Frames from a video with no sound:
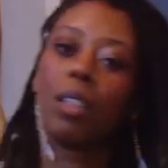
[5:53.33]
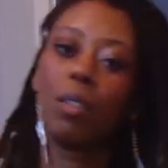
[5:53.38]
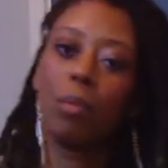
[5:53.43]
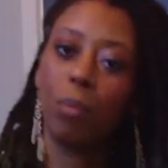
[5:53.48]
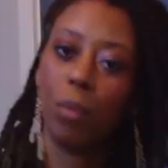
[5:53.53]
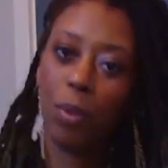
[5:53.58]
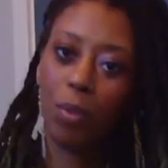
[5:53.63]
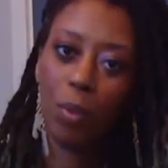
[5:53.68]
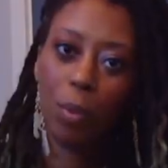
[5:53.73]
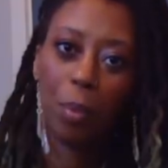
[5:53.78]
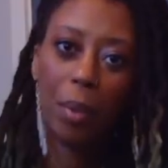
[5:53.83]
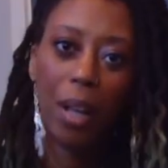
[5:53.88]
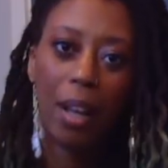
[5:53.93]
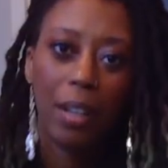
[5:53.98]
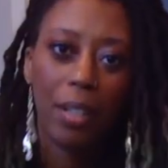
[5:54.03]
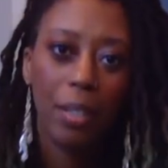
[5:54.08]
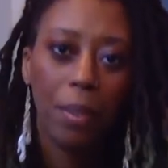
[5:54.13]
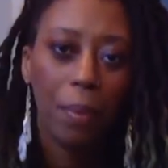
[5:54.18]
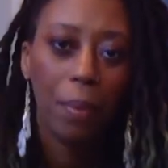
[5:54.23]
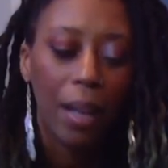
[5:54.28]
move the
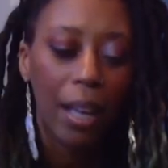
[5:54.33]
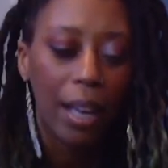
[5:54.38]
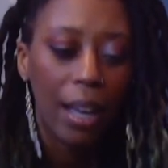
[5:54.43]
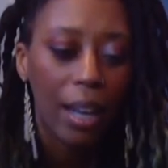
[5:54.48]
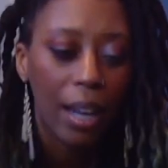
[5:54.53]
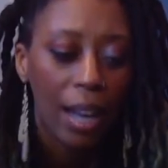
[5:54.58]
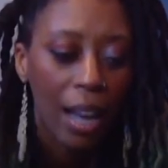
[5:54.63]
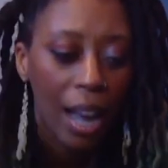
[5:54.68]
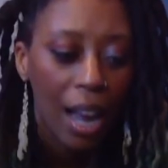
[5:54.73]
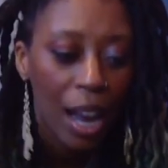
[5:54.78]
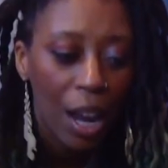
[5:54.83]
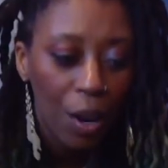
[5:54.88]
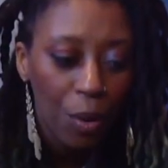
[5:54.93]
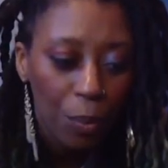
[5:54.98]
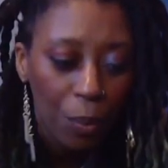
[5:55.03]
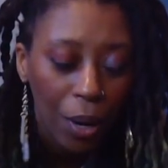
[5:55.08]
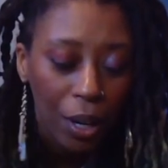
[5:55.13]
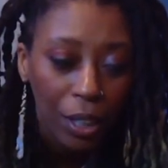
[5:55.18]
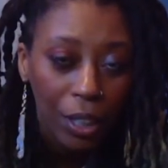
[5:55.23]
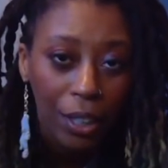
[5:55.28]
blocks away and
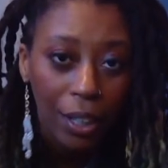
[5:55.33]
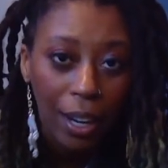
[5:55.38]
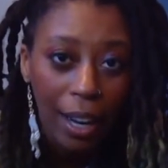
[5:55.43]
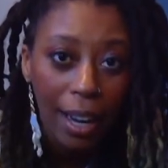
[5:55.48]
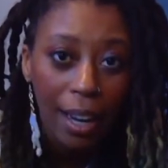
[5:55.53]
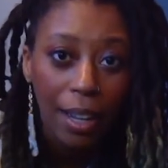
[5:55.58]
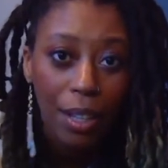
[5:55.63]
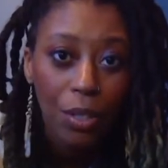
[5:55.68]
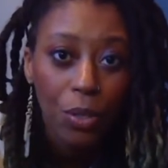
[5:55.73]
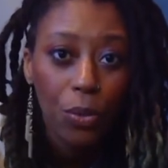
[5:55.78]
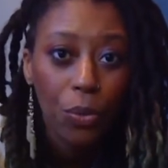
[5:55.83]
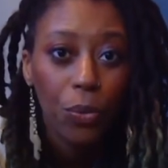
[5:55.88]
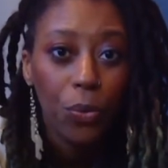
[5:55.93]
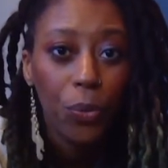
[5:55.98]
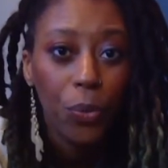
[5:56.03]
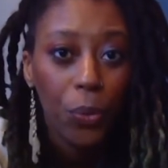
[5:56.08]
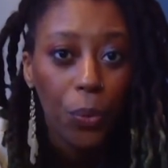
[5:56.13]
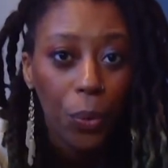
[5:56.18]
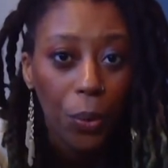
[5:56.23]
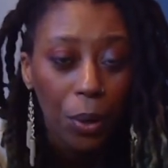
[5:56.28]
walk your hands
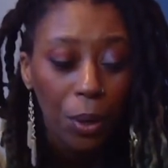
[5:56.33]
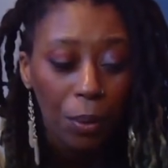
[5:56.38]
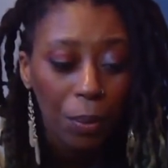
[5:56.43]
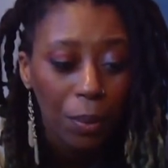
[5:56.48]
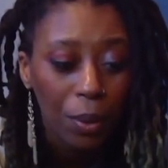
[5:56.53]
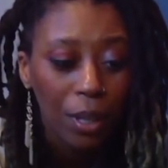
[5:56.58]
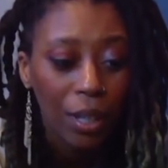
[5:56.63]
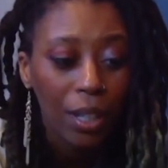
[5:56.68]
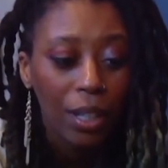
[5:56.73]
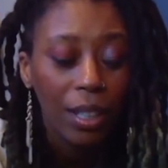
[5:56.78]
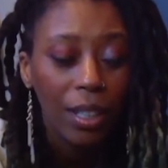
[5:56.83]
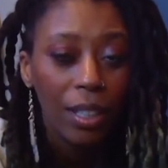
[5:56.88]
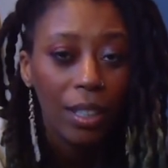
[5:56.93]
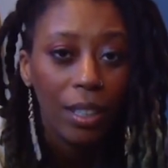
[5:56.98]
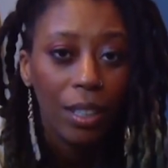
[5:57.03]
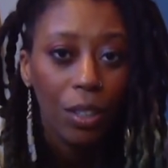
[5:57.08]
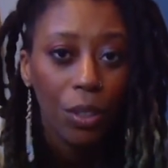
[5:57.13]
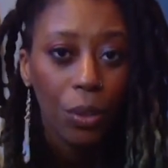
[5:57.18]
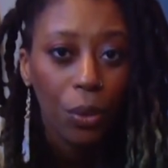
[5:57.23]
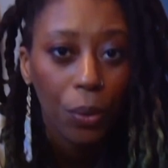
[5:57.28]
forward,
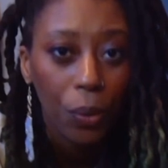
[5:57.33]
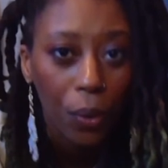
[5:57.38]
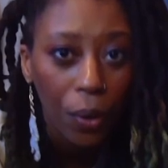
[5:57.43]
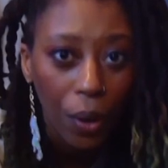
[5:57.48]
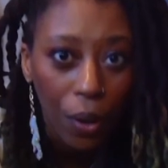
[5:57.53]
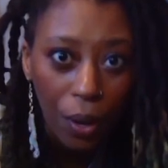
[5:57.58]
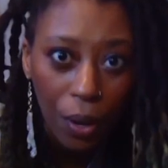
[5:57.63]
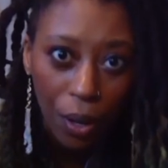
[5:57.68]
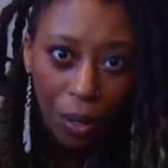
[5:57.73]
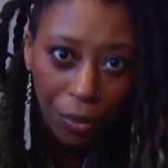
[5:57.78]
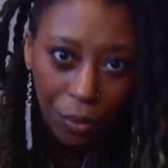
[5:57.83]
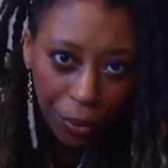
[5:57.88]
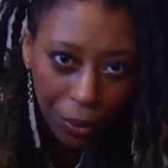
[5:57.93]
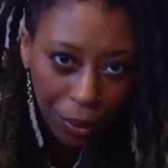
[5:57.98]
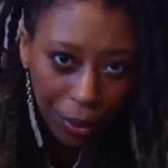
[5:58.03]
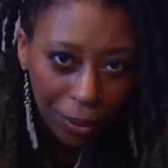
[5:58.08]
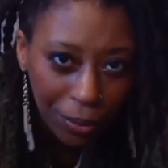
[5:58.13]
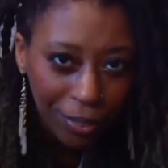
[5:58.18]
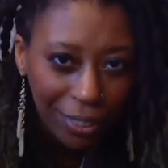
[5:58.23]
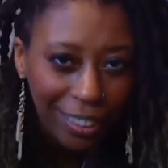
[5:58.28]
crawl
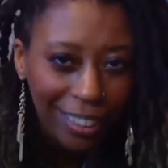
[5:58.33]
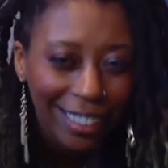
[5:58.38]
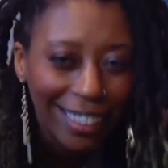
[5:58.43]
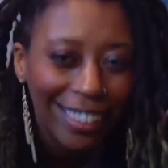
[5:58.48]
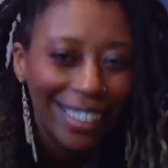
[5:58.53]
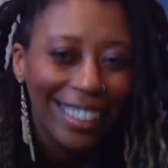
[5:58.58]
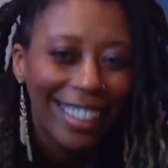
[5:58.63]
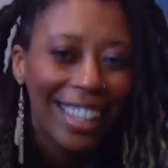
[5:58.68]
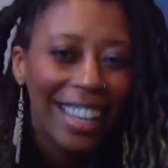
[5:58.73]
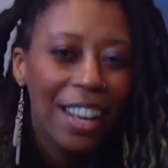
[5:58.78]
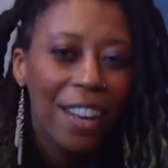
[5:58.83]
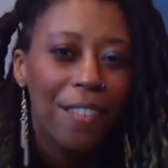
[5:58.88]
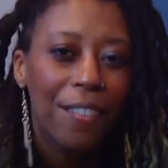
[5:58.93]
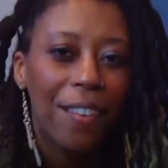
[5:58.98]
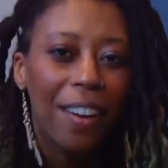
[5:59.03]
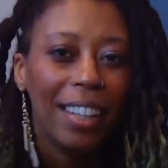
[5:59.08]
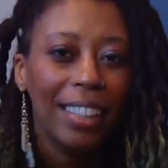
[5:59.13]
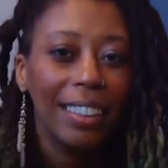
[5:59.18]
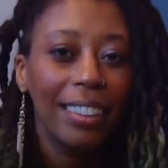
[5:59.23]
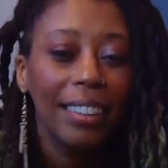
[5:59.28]
forward.
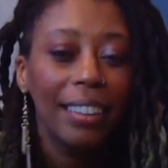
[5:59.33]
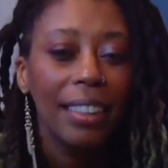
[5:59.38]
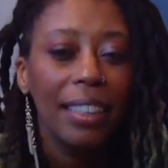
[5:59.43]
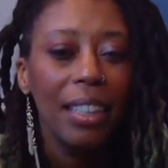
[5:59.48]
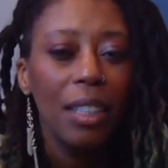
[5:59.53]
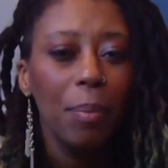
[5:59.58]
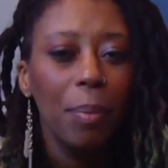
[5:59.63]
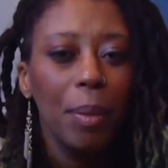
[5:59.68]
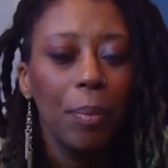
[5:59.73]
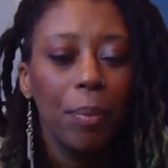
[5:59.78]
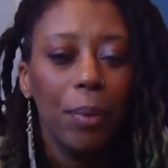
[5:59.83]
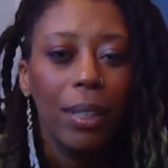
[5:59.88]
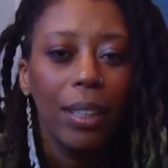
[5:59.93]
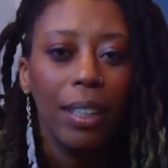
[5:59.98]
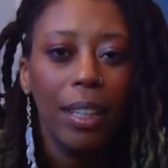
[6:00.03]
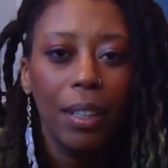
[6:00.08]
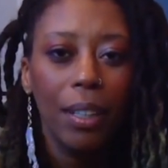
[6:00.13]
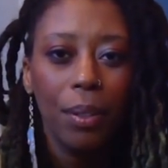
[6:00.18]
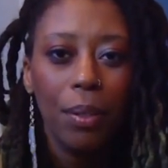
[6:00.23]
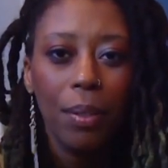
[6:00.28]
Find a little bit more
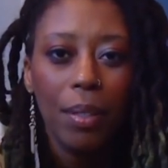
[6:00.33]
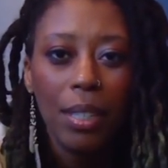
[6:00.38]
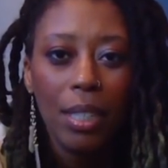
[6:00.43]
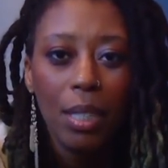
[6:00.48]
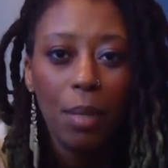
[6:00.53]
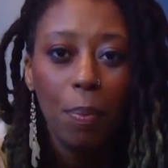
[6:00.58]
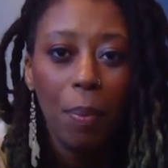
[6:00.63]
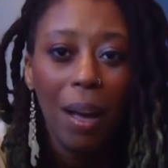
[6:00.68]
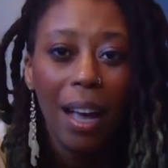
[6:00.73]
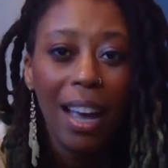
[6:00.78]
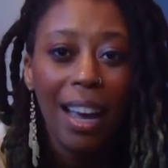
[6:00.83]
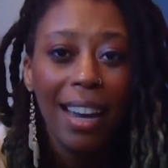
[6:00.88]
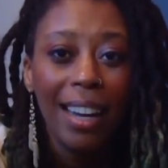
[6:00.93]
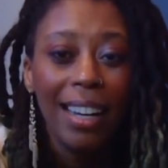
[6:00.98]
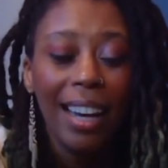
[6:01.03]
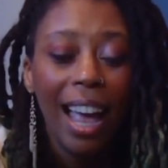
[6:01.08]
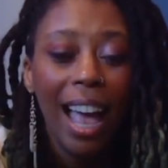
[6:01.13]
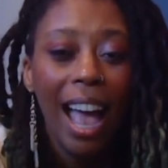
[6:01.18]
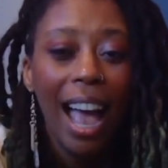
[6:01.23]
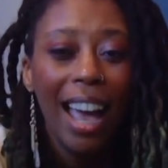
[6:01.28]
length through the
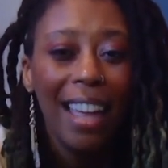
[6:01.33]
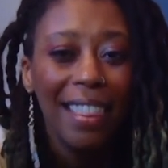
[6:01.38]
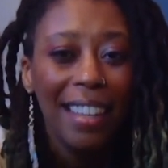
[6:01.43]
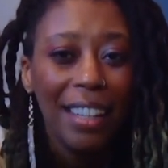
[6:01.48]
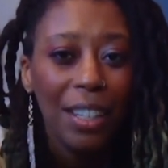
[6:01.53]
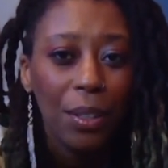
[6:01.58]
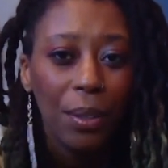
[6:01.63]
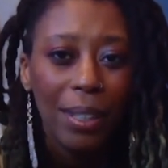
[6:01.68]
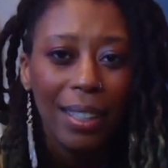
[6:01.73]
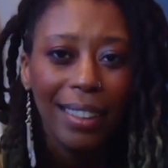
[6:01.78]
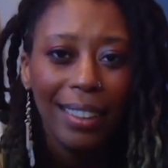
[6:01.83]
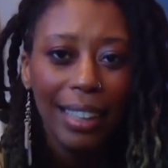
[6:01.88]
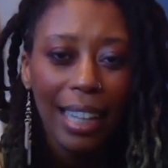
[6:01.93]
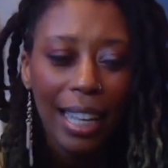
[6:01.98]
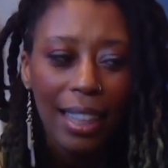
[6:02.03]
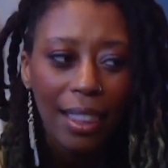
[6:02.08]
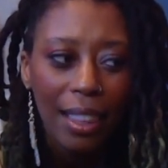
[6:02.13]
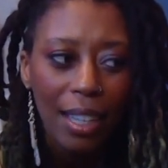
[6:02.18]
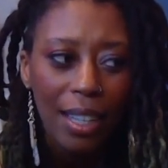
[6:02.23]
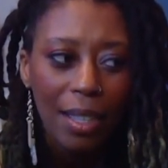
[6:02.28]
spine, and then you can
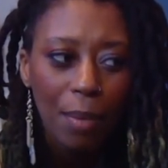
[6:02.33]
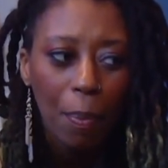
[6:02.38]
let this